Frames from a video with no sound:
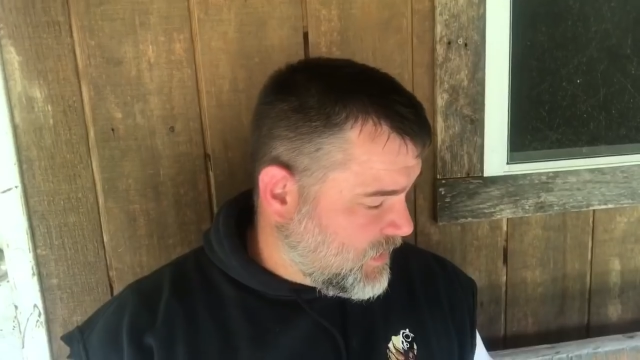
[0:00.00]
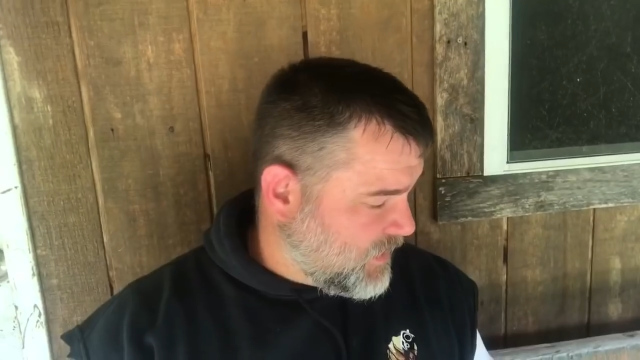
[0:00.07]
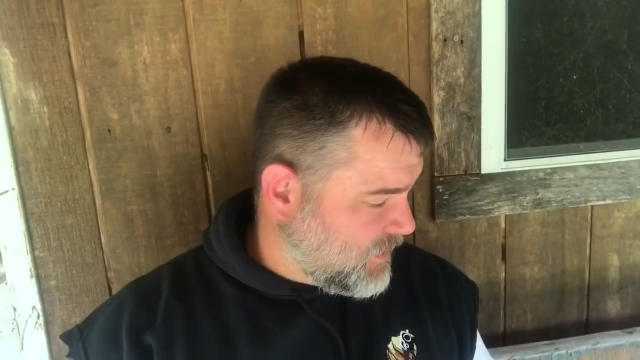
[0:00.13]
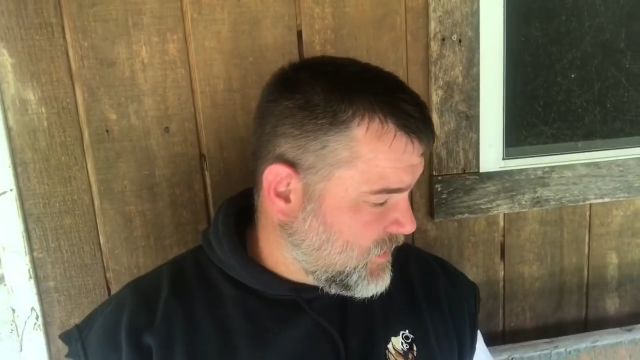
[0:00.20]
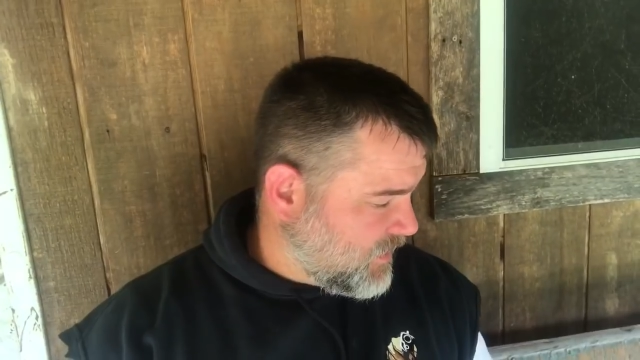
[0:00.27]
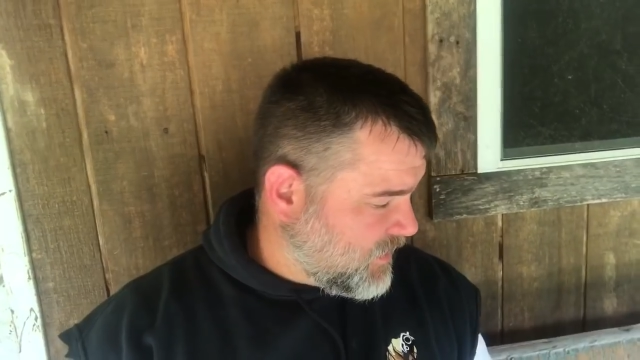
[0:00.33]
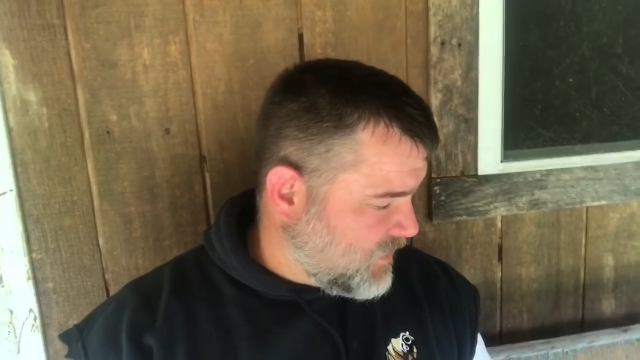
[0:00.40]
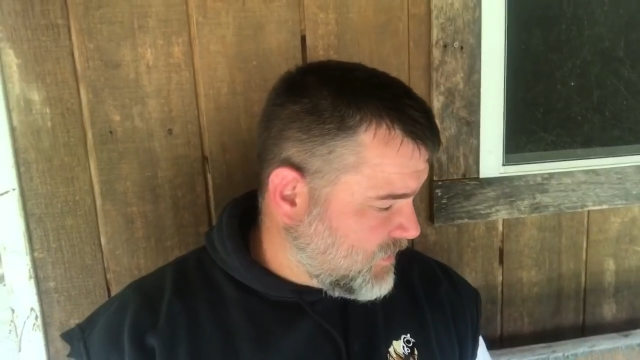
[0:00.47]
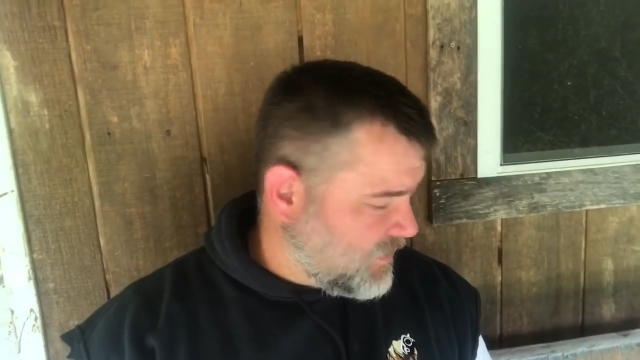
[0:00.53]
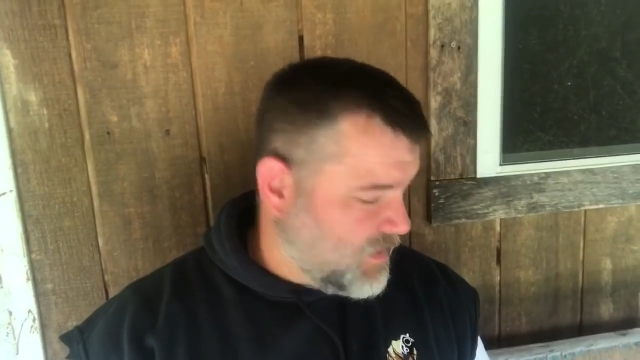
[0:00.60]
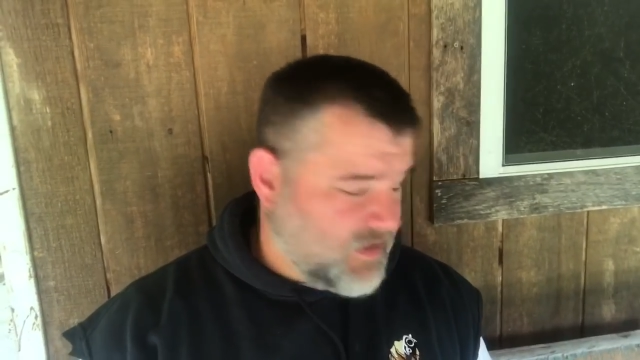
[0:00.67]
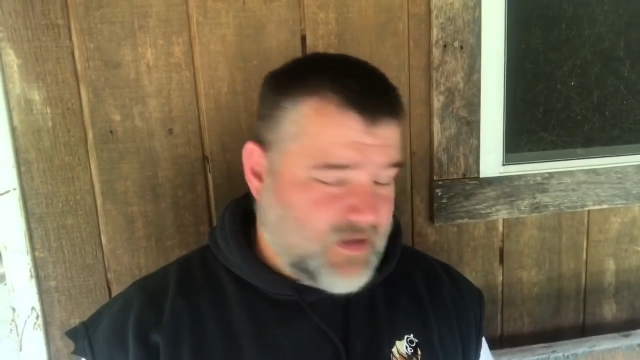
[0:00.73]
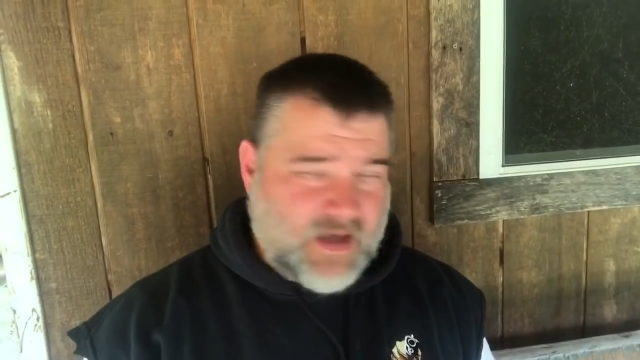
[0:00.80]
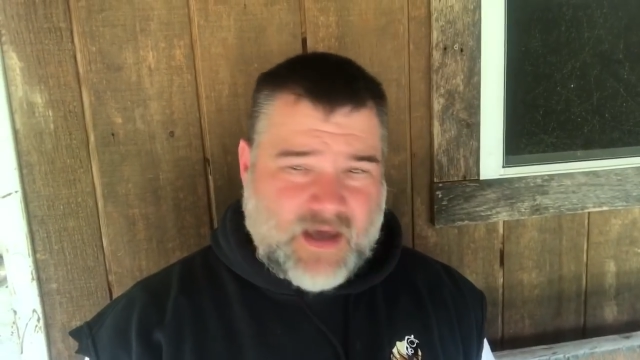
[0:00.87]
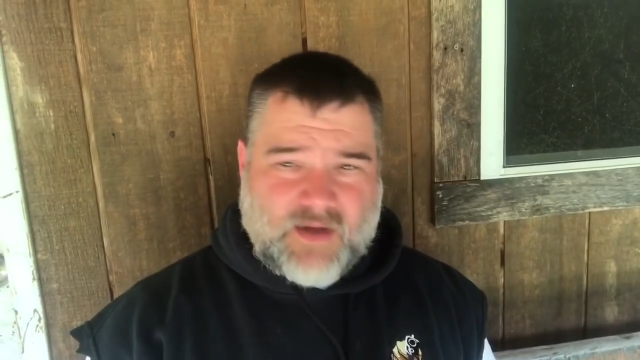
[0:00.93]
in
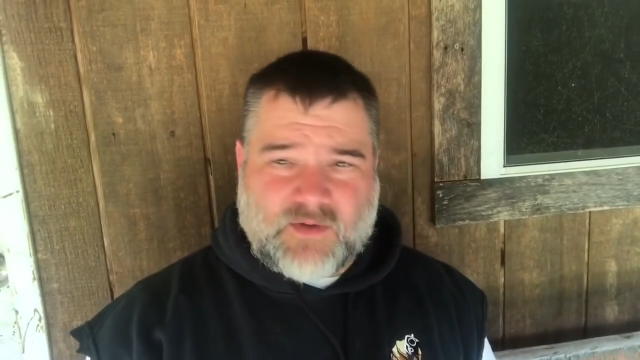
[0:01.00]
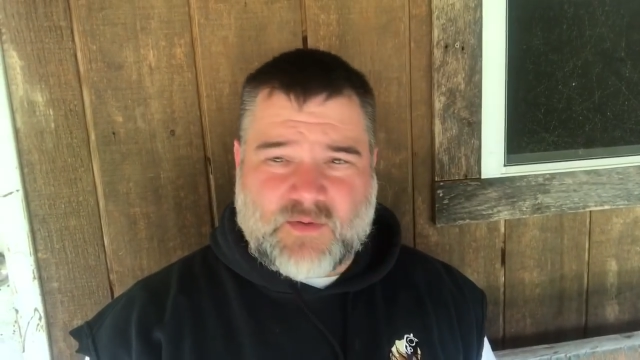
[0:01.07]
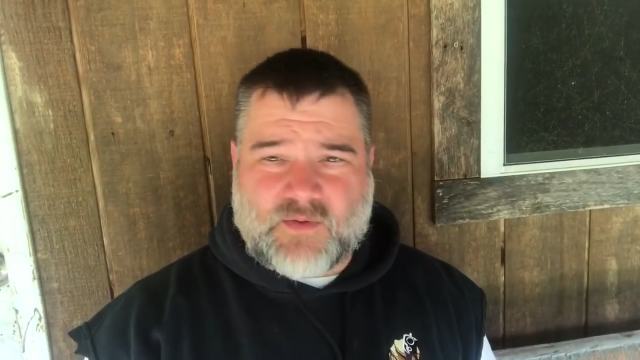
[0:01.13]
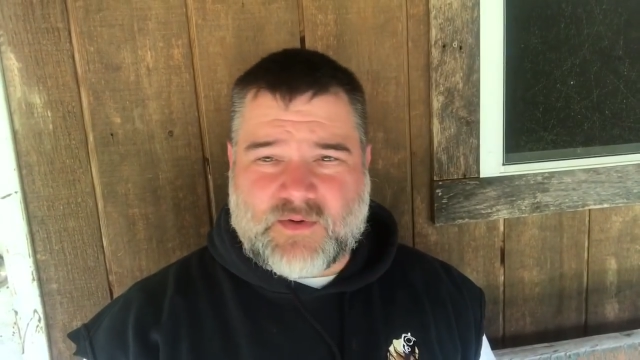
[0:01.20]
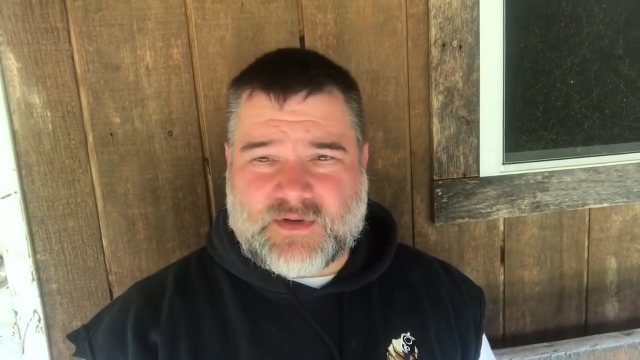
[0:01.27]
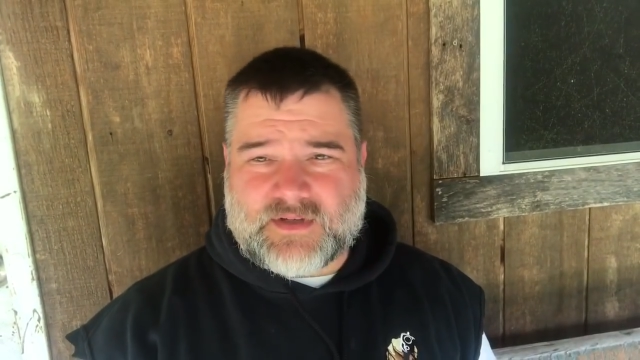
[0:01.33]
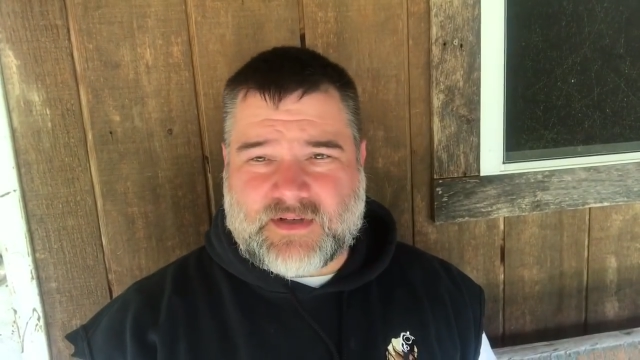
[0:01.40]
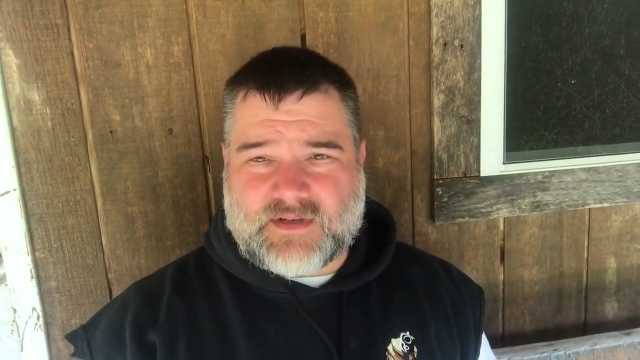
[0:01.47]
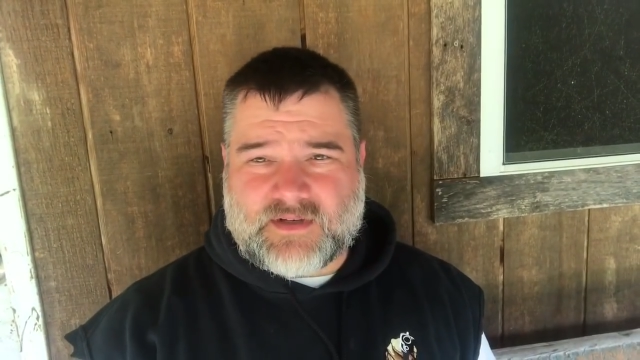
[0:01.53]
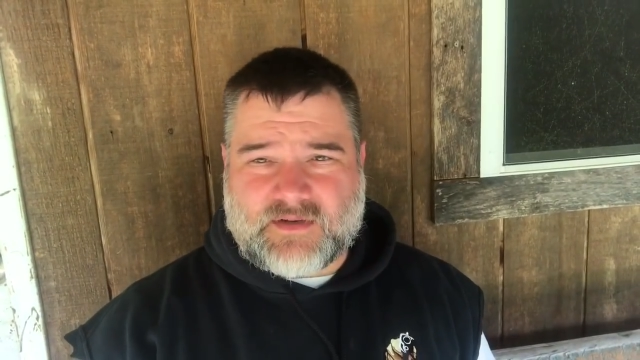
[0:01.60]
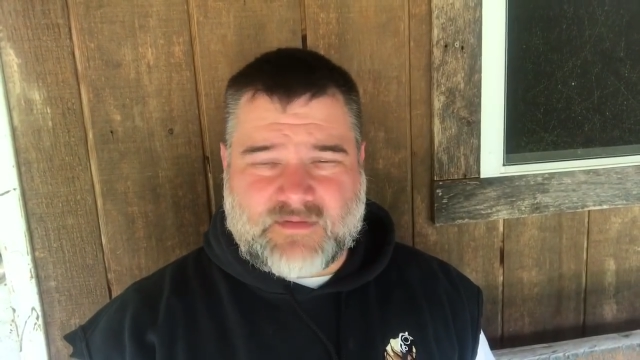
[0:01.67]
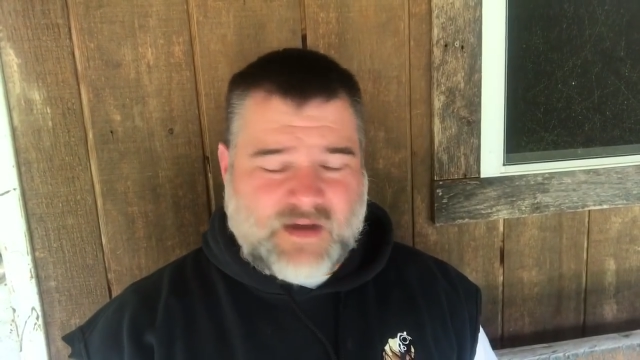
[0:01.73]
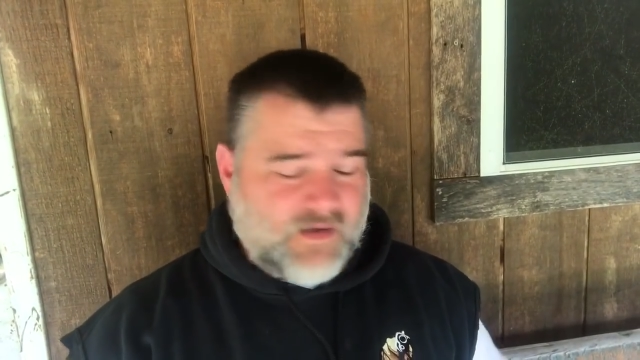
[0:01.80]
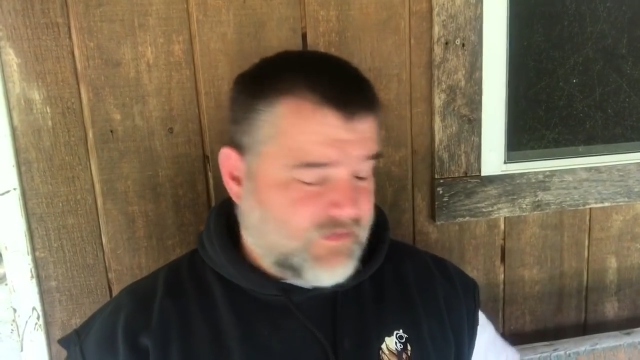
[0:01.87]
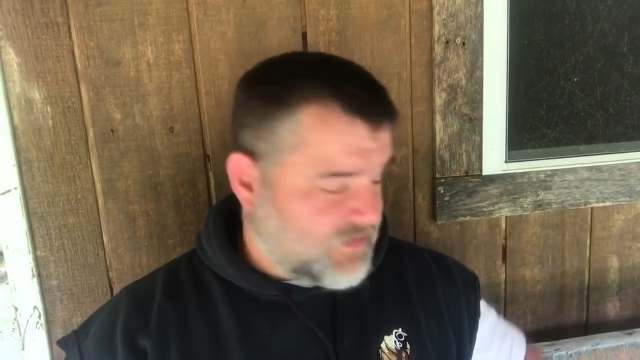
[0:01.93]
the outdoors in a
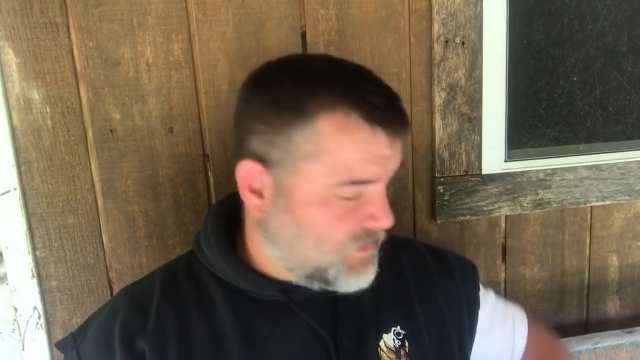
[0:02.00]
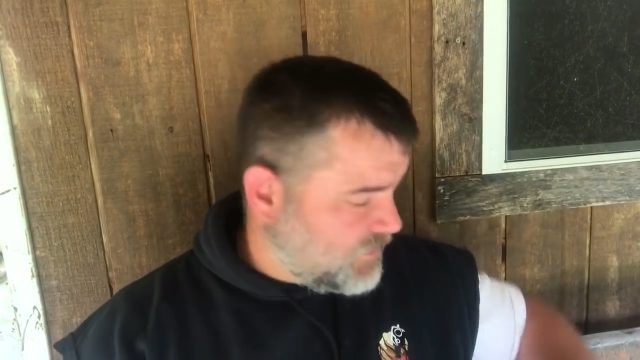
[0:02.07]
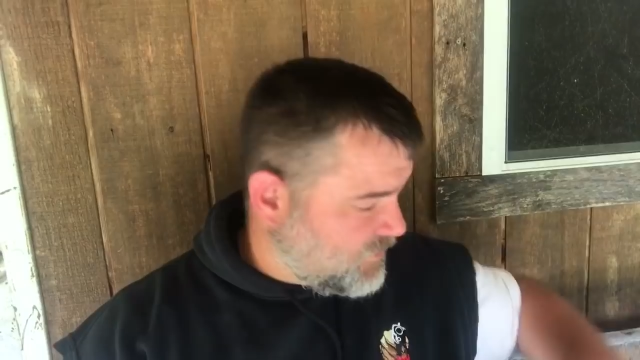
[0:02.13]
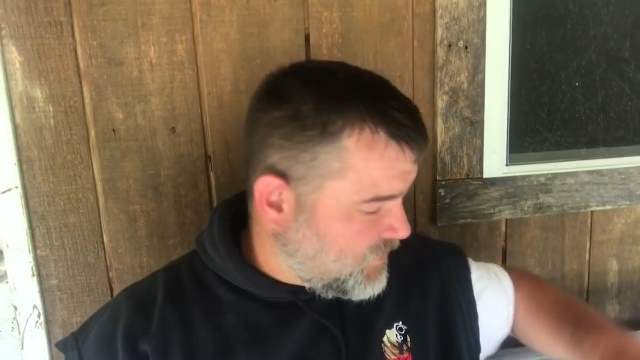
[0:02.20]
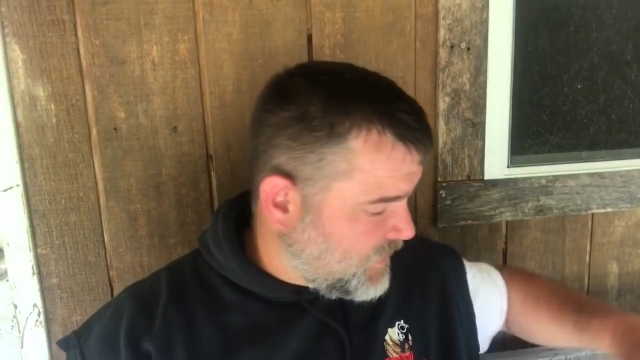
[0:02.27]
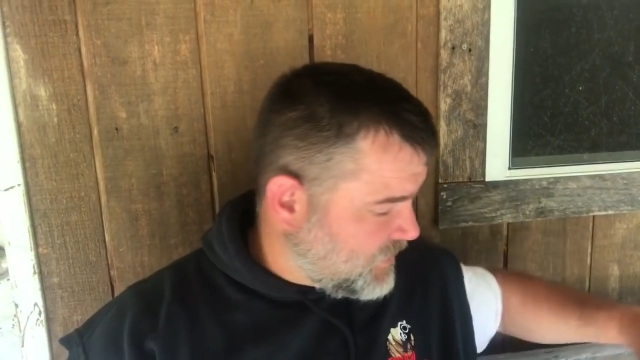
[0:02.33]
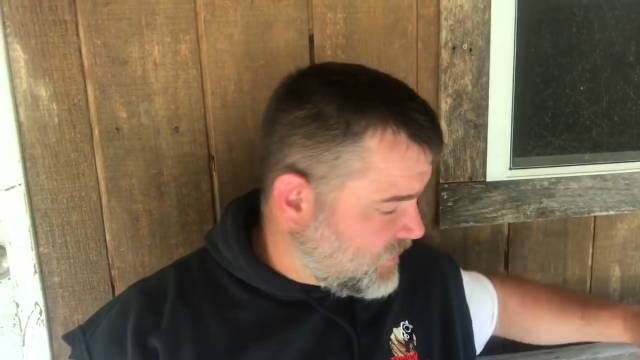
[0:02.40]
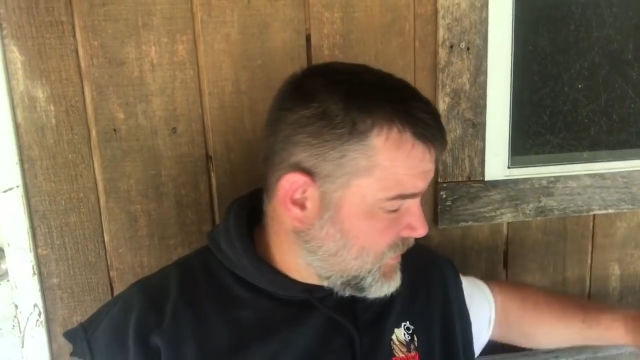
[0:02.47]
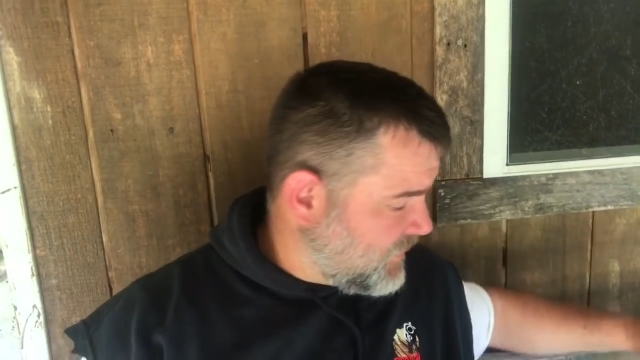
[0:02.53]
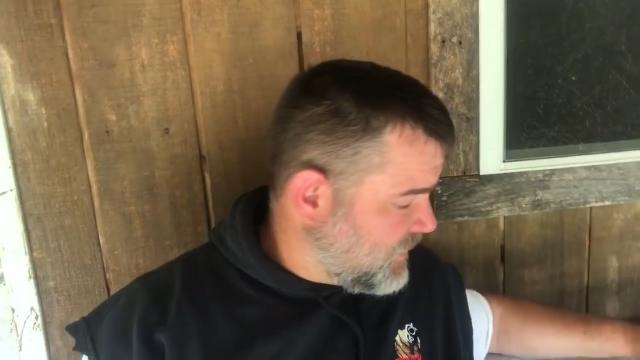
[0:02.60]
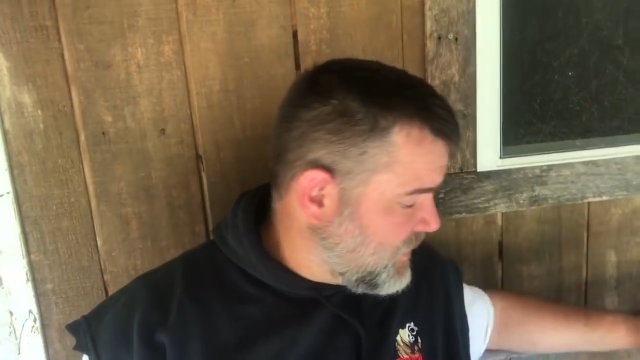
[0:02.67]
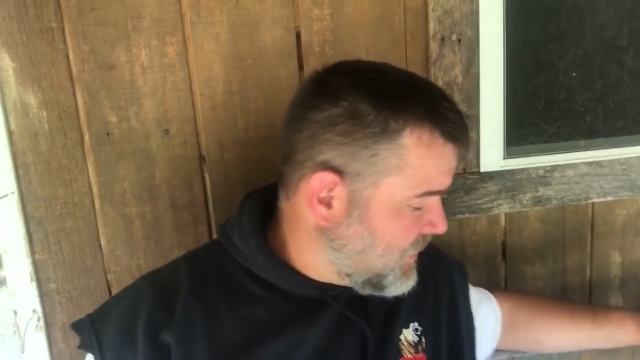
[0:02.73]
survival situation.